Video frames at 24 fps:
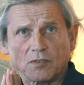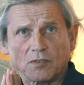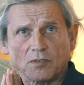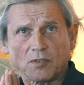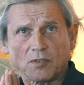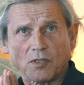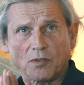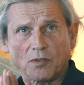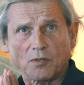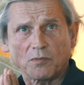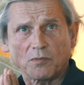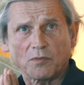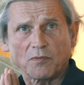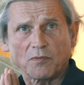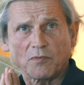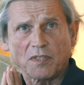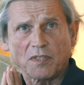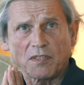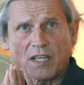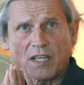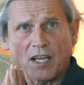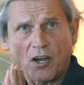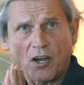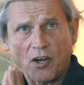so
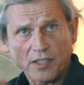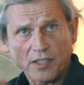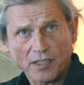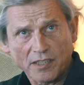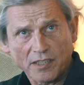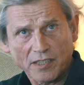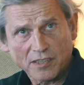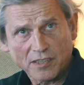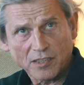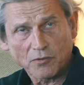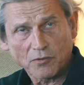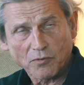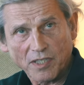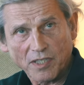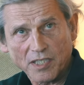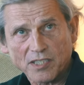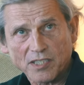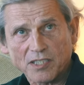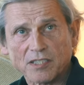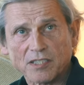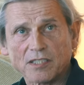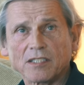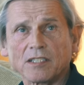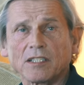we are in a
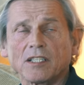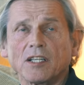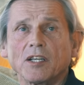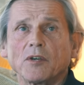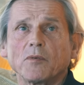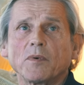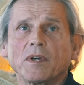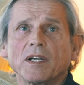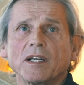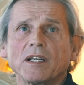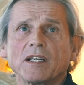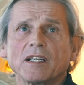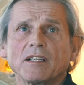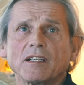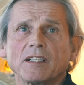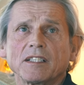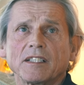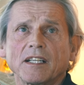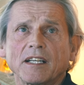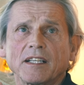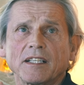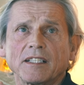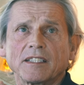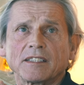situation where
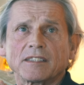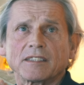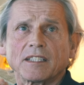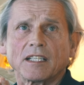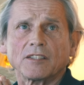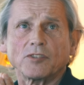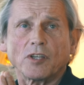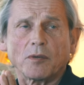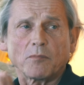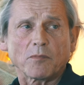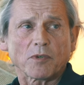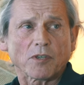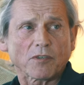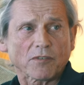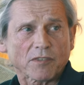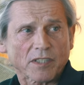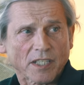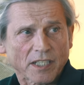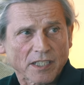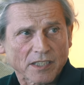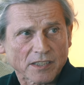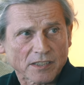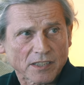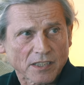there is a number
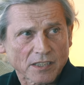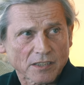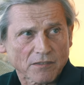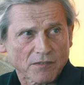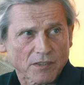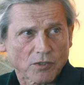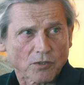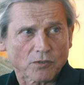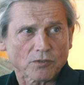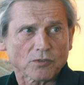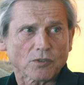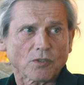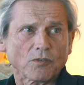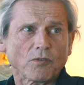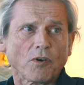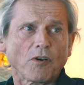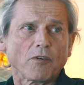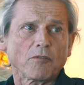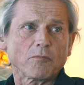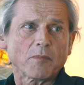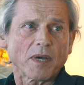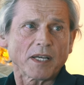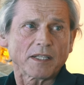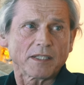of cases, we don't know
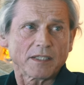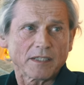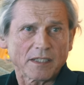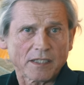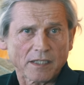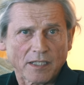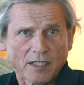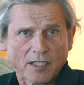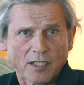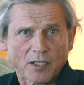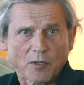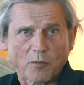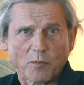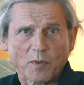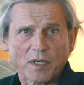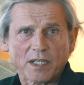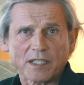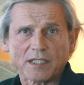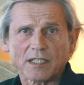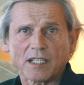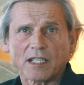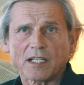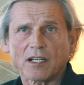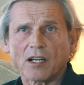how many,
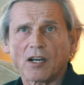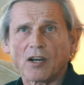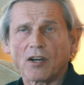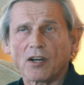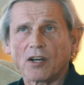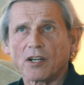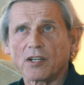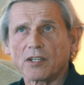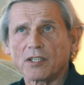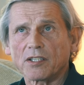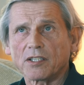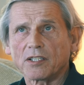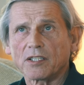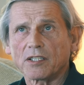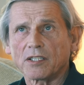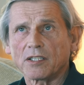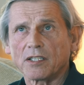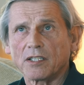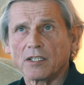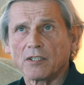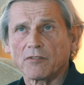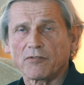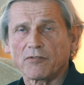where there are uh,